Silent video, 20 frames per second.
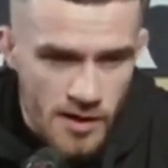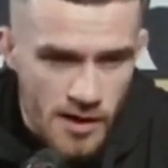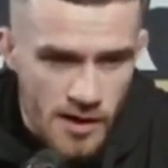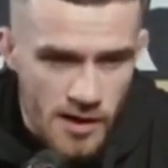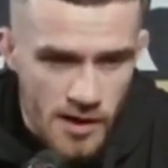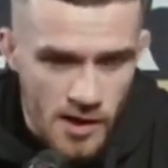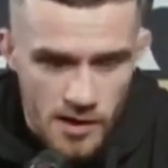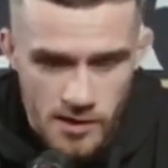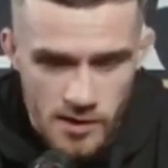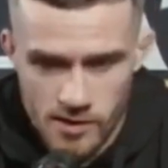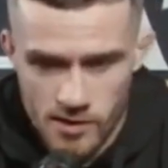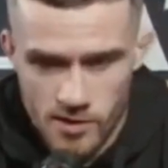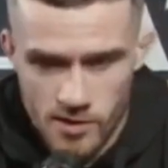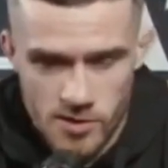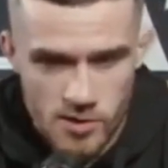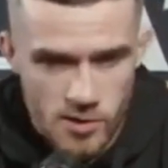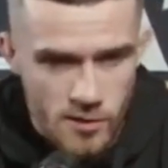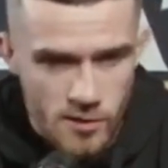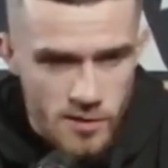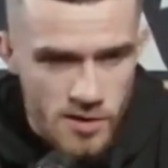And all the other
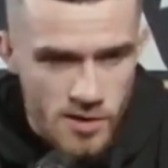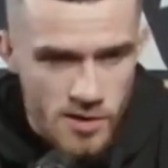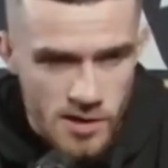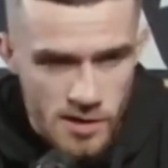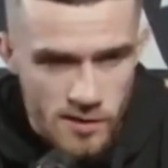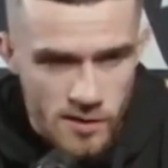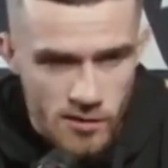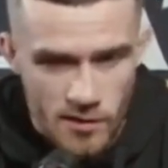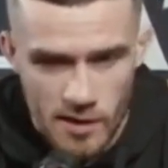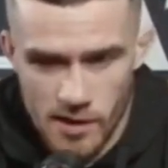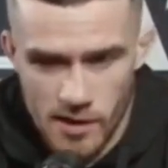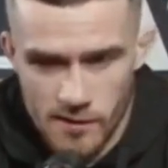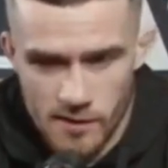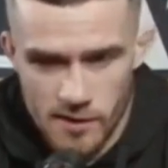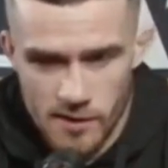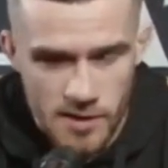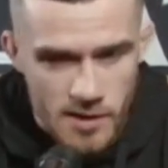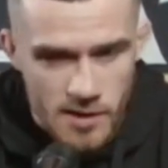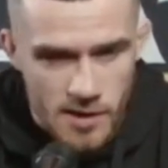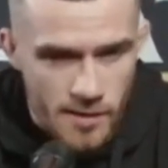stuff is kind of
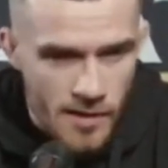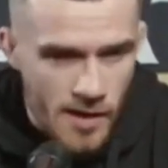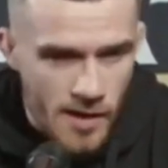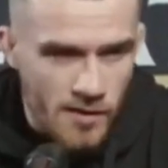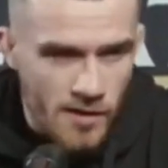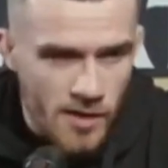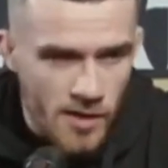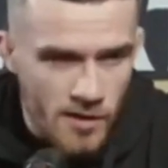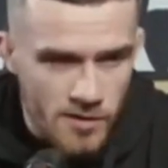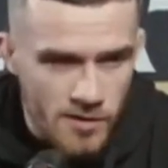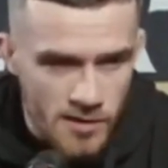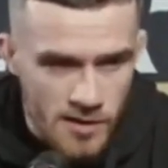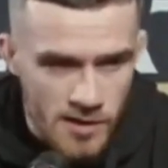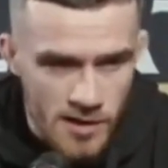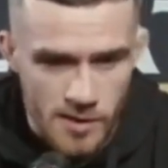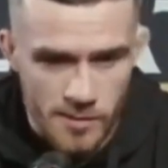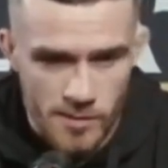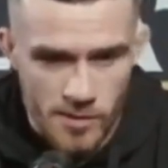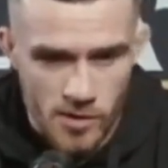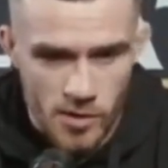irrelevant in the background
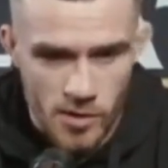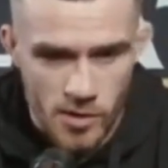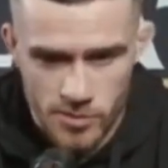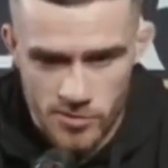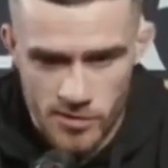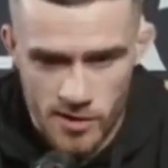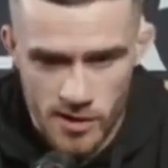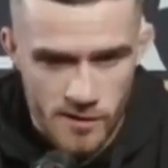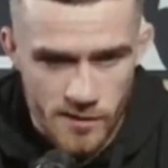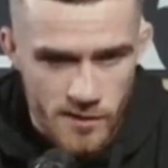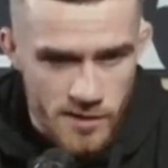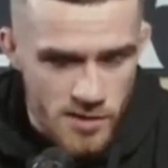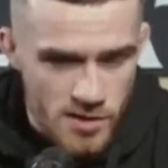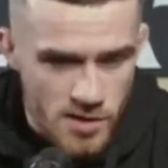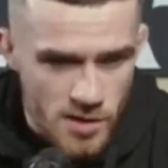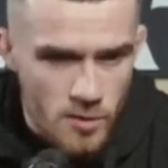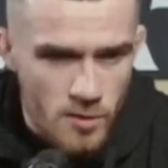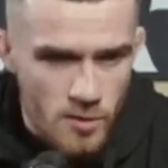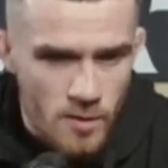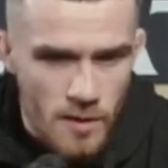until it becomes relevant.
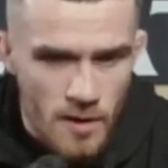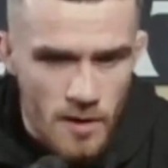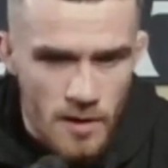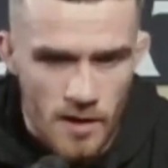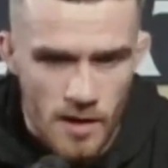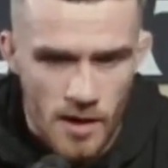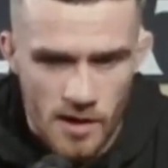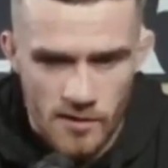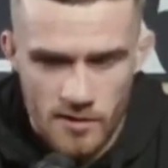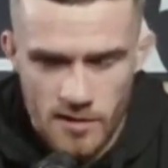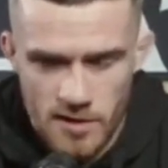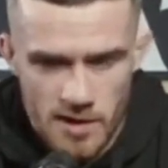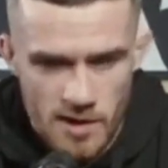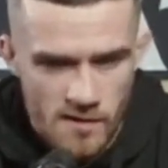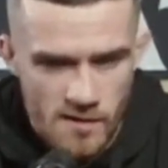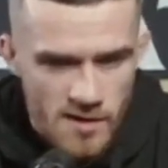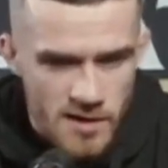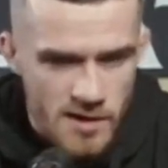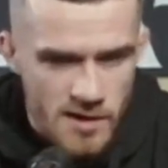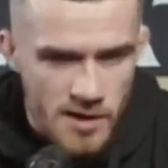So I really
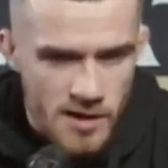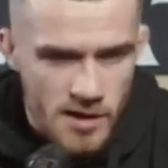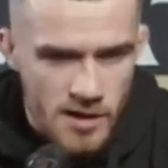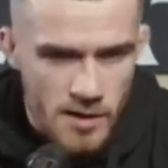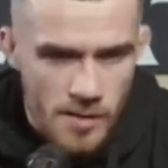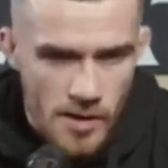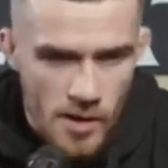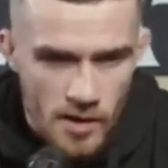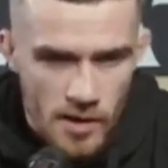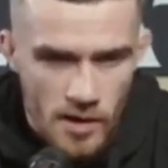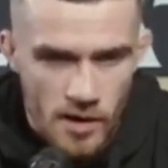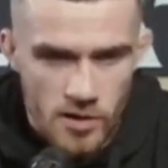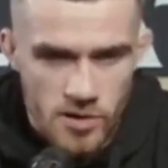don't really think about it.